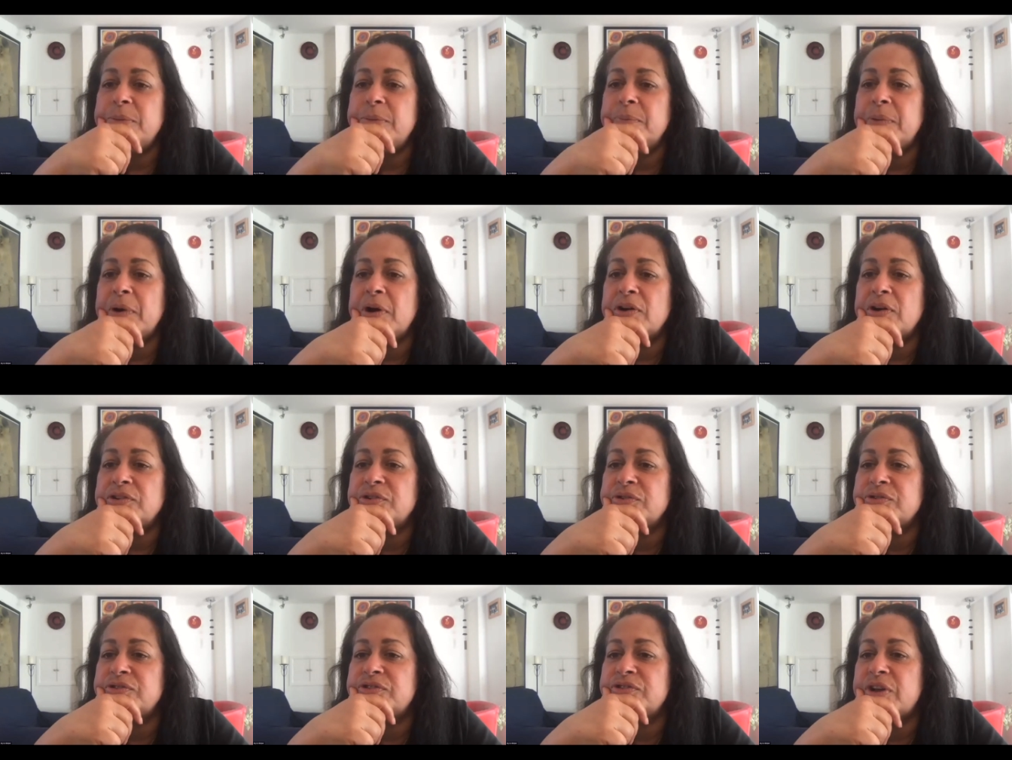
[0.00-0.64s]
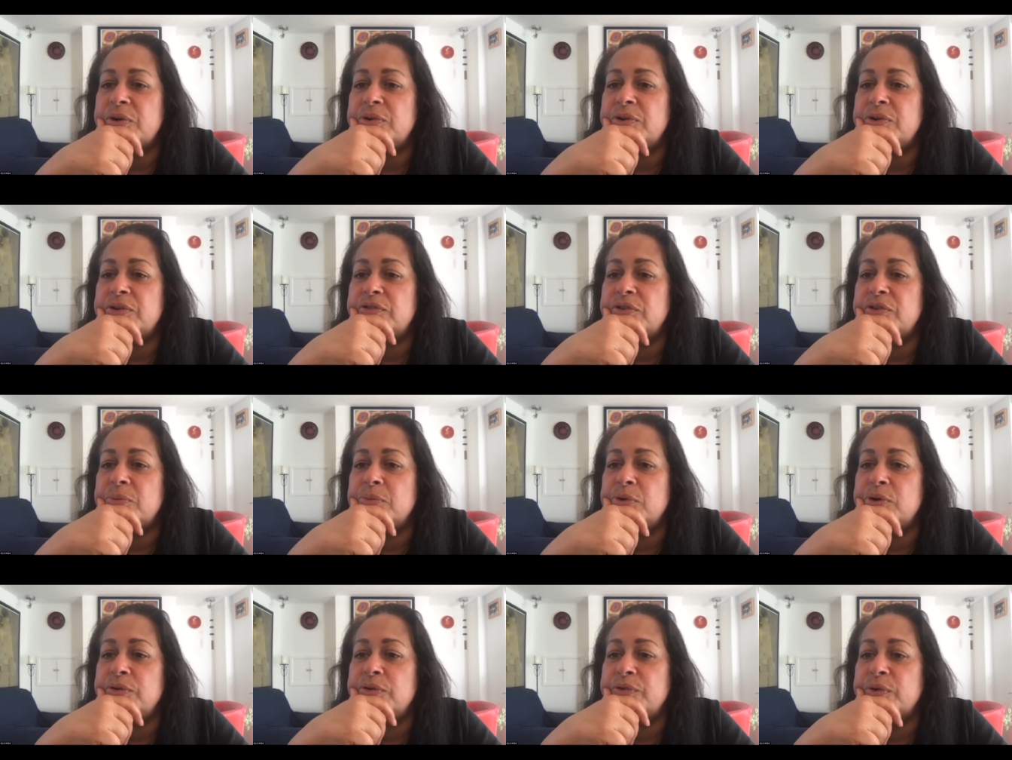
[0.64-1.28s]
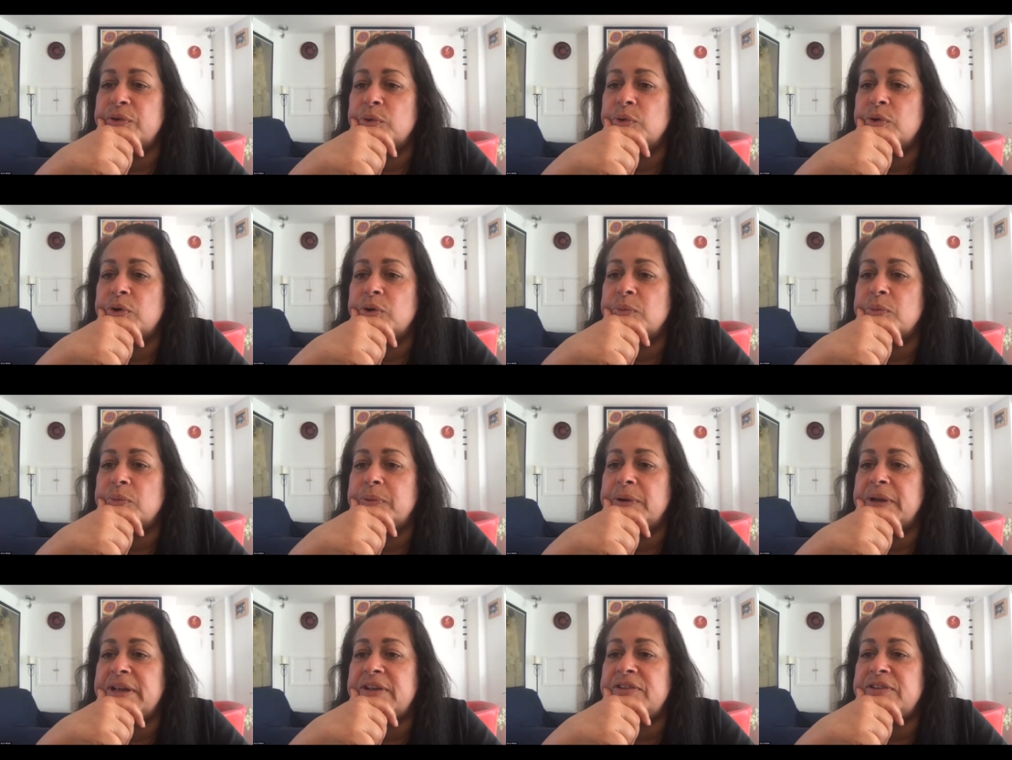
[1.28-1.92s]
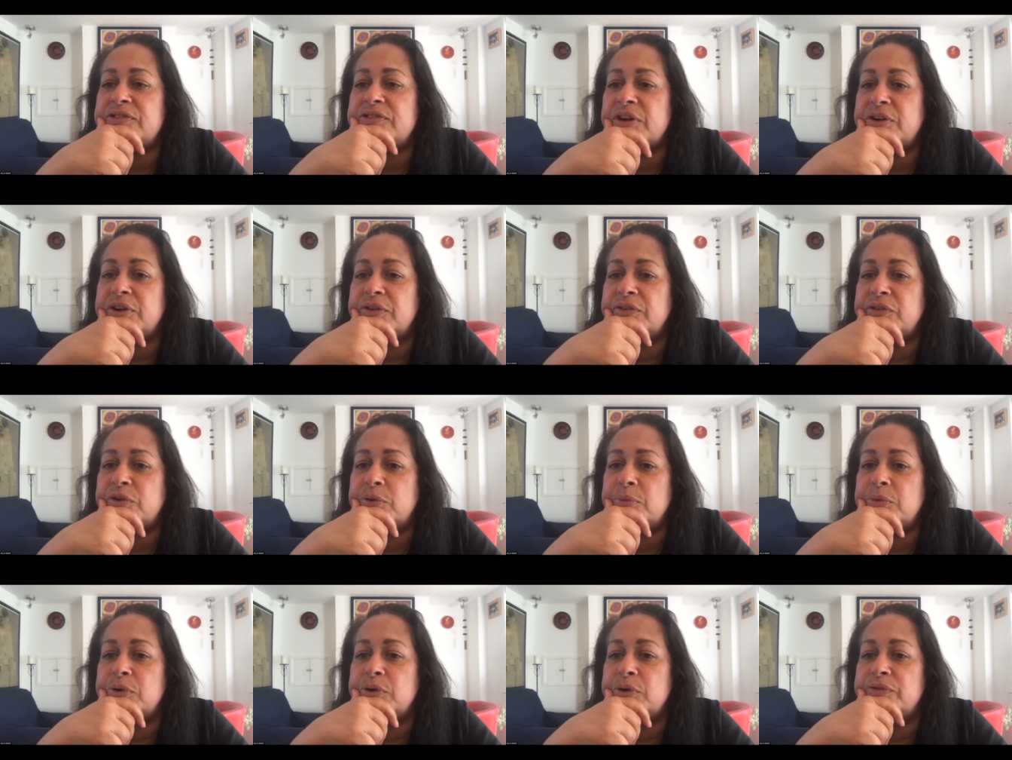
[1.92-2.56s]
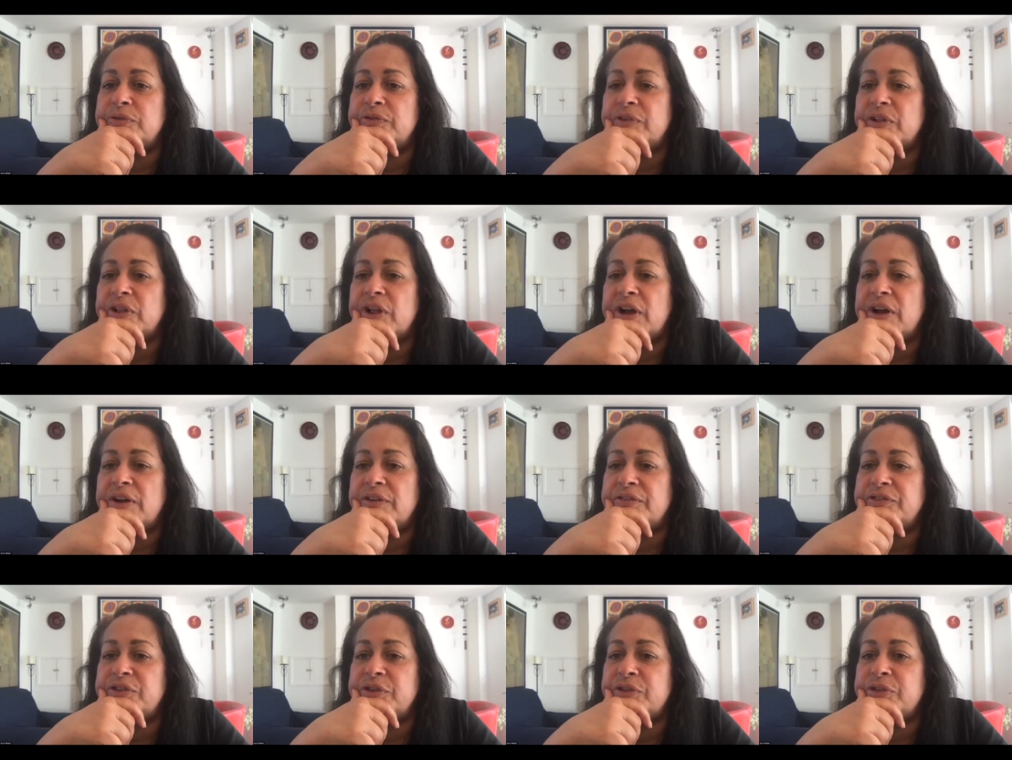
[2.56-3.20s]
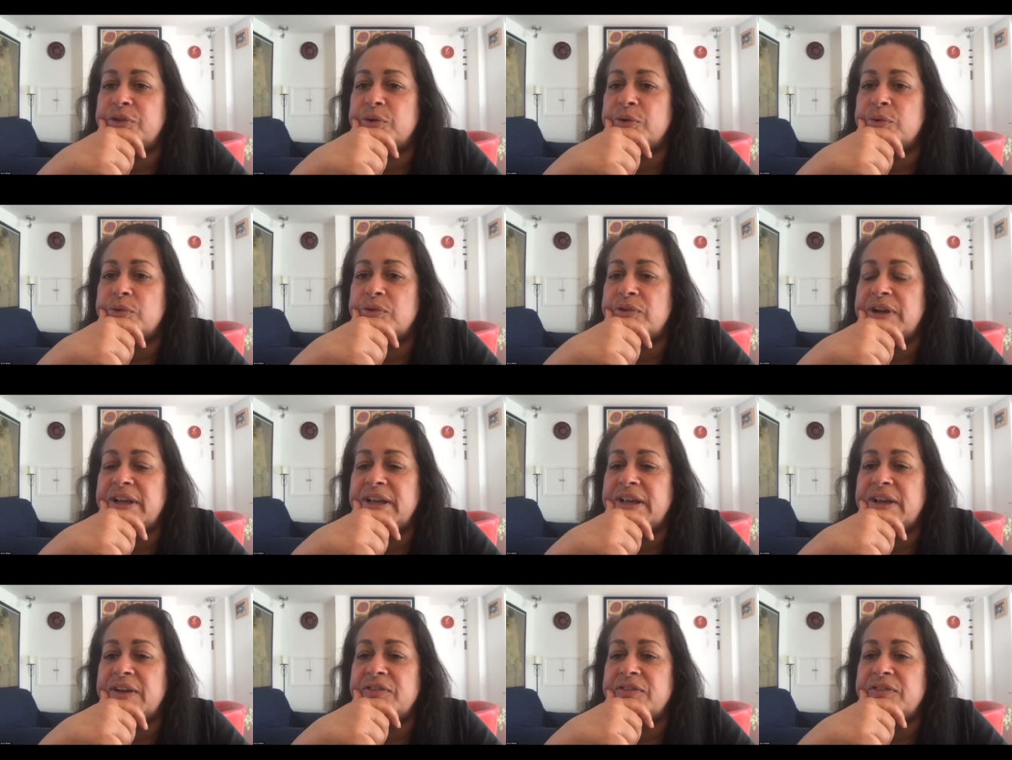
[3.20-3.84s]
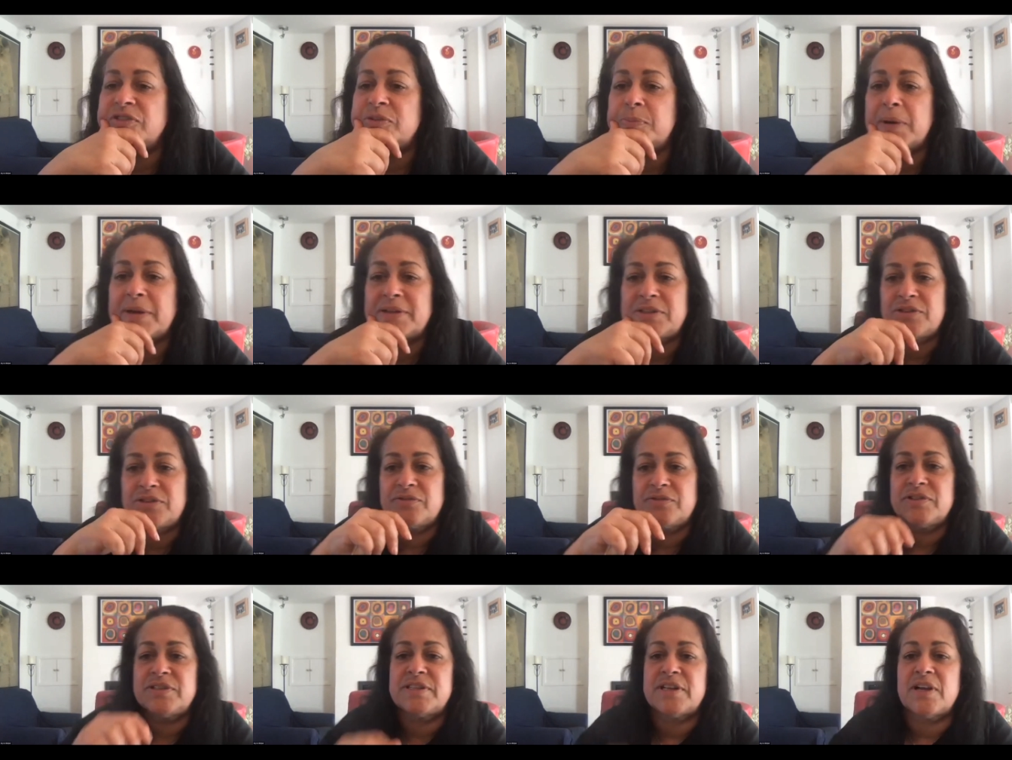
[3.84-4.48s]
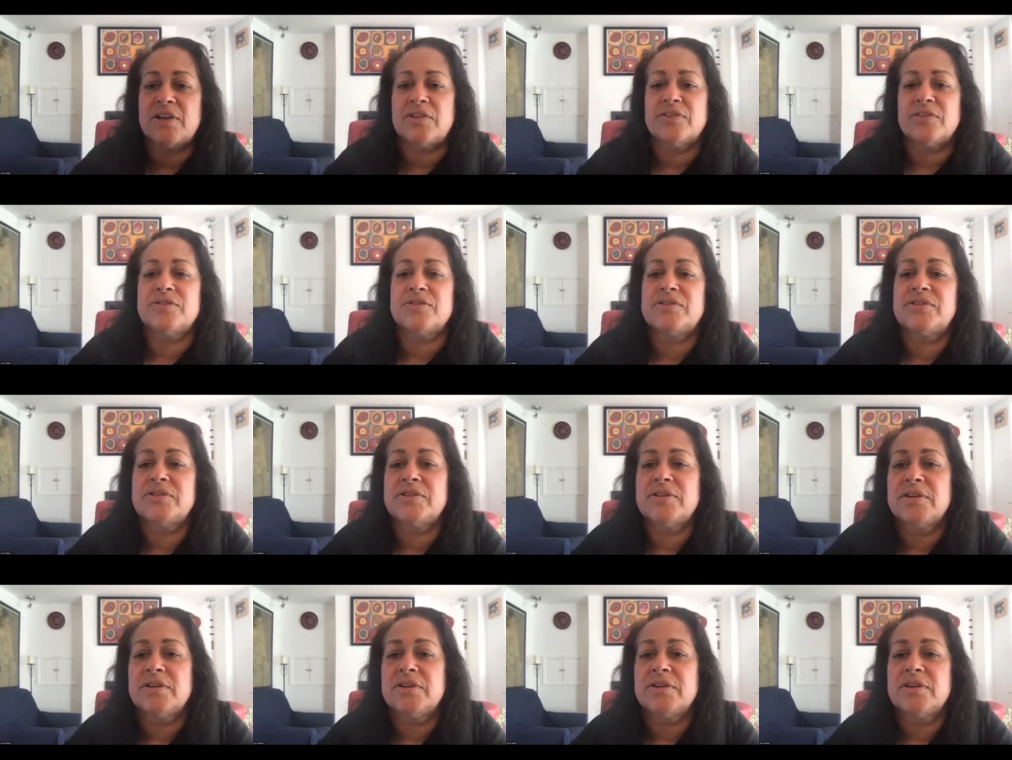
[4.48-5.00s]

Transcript: partial zona removal or complete zona removal after thawing gives better results?